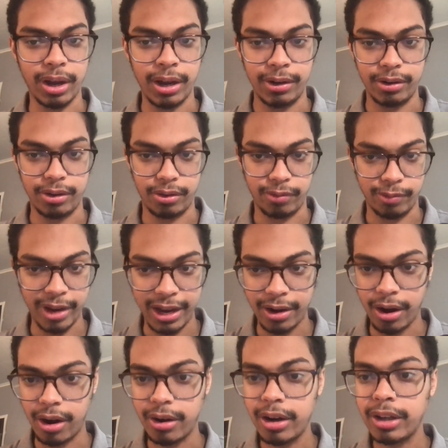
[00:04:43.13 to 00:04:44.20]
under the
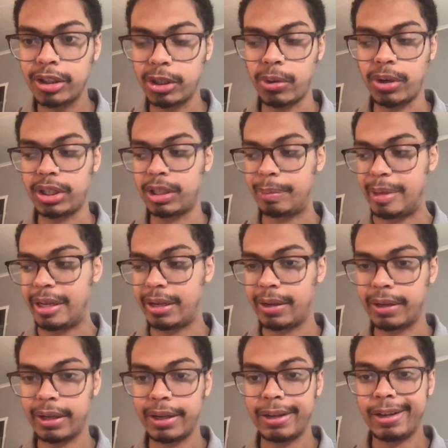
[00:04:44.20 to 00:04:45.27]
radar, so to speak.
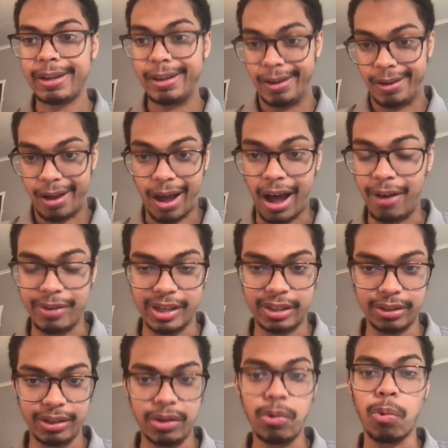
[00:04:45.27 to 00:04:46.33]

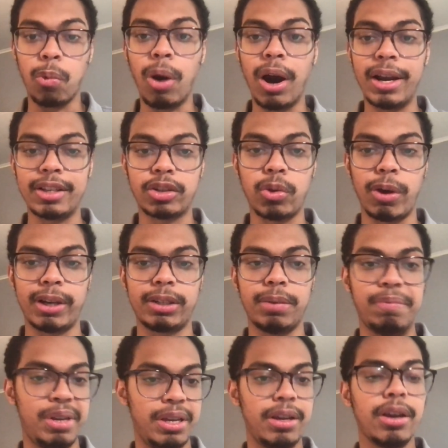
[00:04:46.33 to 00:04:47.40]
Obviously, one is going to
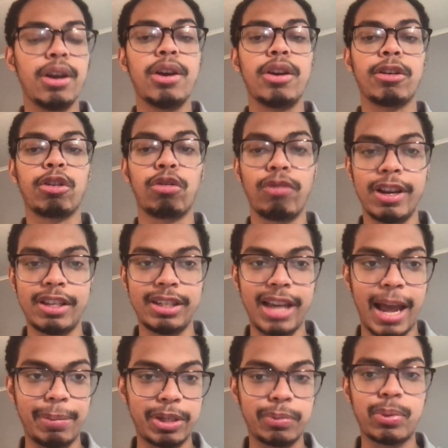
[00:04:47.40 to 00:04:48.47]
be
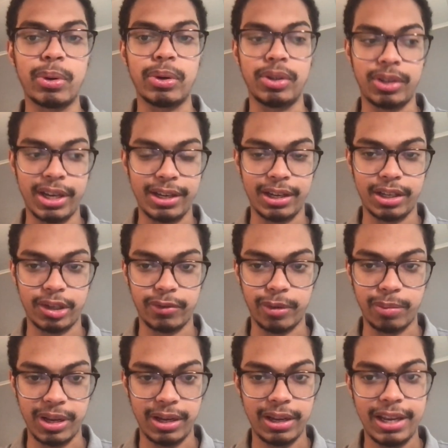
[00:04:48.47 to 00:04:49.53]
Kristaps Porzingis for
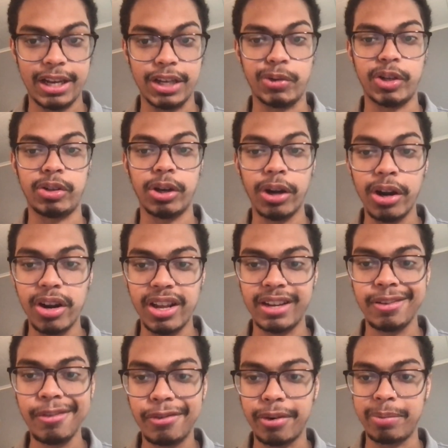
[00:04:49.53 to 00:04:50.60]
me. He is
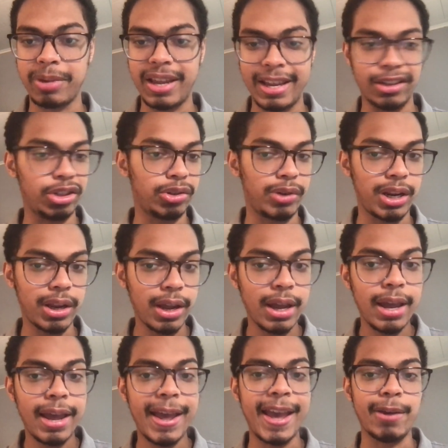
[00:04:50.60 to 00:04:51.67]
returning from injury,
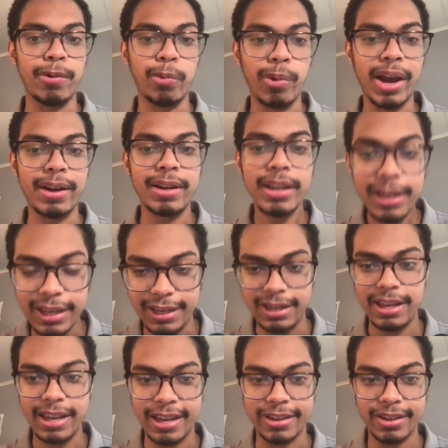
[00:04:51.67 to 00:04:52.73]
and when
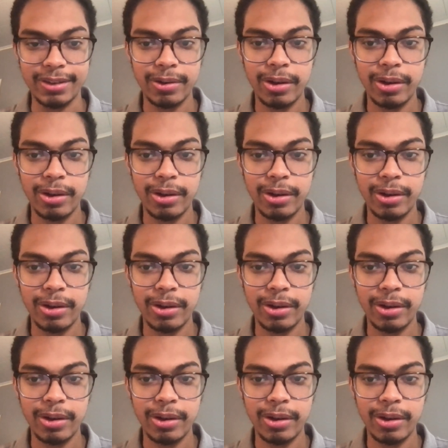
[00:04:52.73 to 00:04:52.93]
he is